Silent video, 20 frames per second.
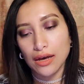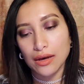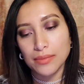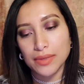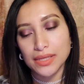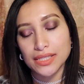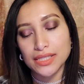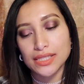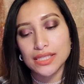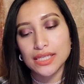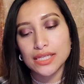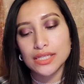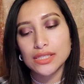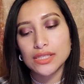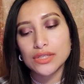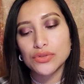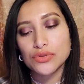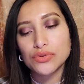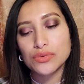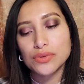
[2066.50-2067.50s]
It's
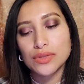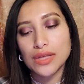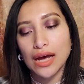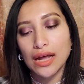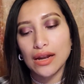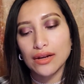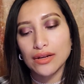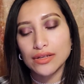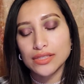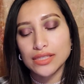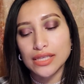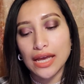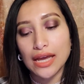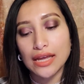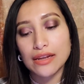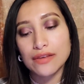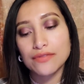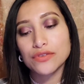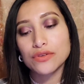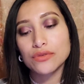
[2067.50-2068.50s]
$62,
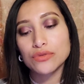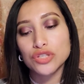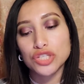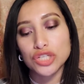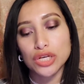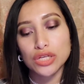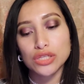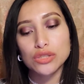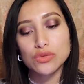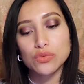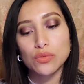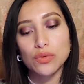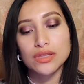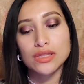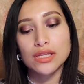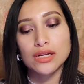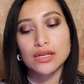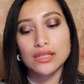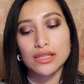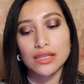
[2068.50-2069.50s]
and if you just want
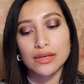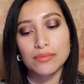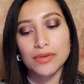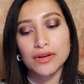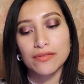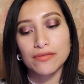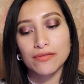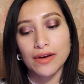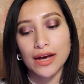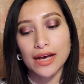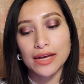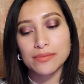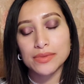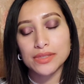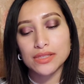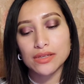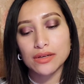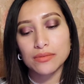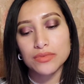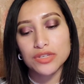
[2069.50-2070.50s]
the glimmer
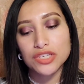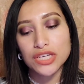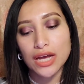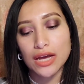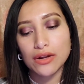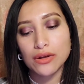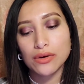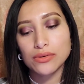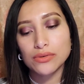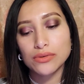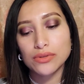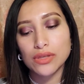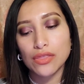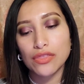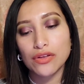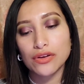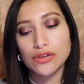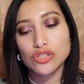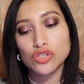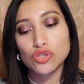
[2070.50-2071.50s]
vibes shadows,
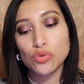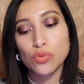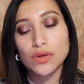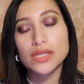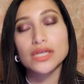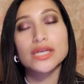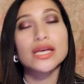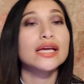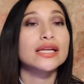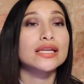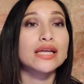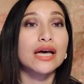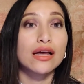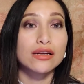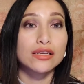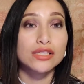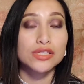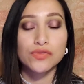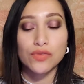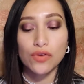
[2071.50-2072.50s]
they're
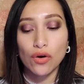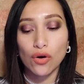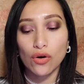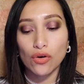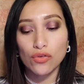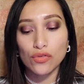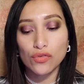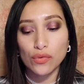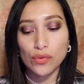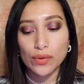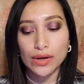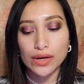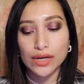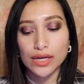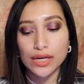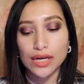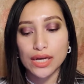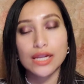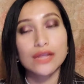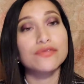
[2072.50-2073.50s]
$28 for all 4.
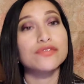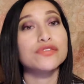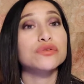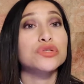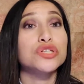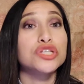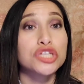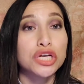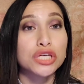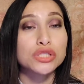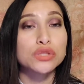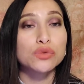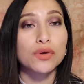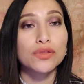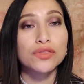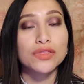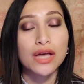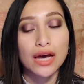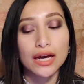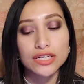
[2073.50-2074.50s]
And if you just
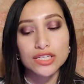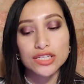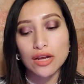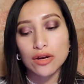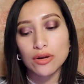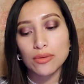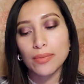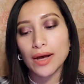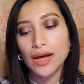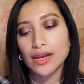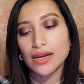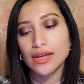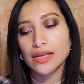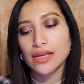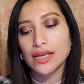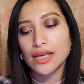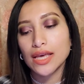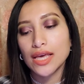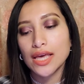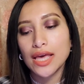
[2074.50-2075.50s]
want the eyeshadow palette,
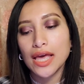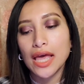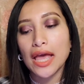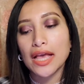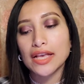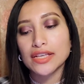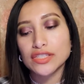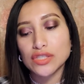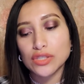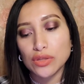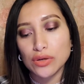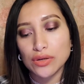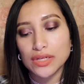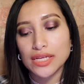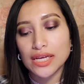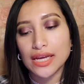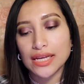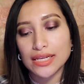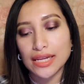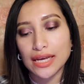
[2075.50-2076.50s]
it's
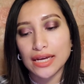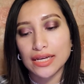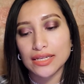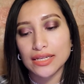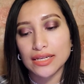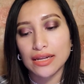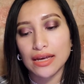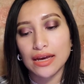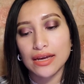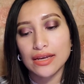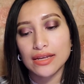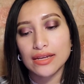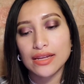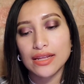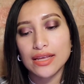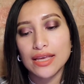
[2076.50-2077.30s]
$38.99.